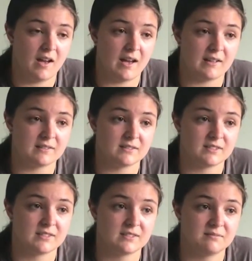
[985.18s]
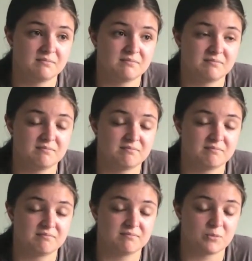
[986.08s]
and
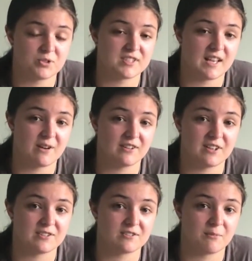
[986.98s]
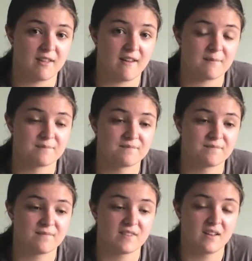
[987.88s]
we'll see how it goes from
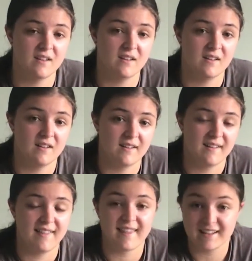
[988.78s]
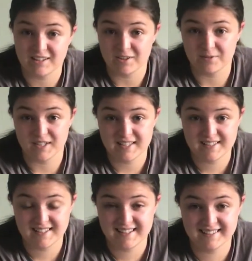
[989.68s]
there. Thank you for
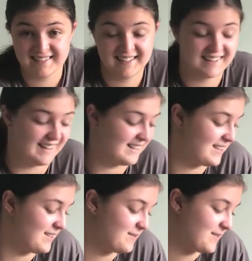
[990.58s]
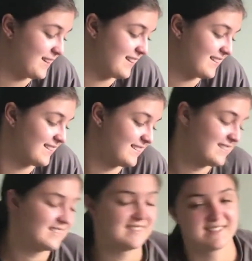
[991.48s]
listening, thank you for
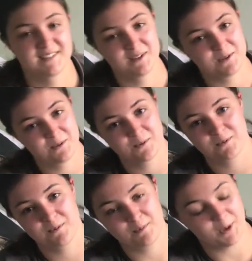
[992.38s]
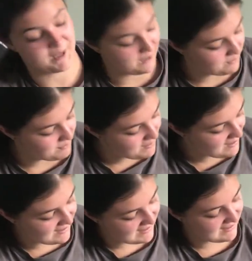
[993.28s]
putting up with
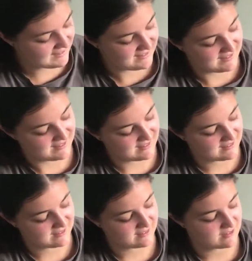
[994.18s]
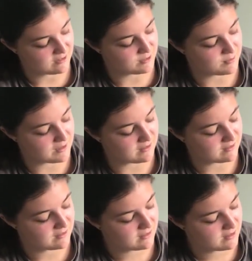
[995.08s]
Merlin, who's been
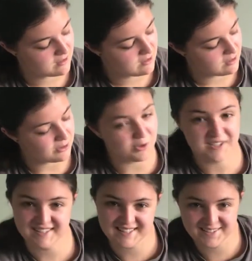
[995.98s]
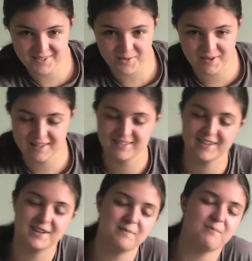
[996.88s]
noisy all the way
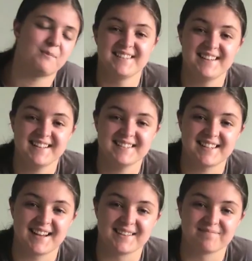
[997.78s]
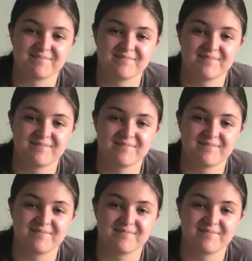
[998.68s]
through. See you next time.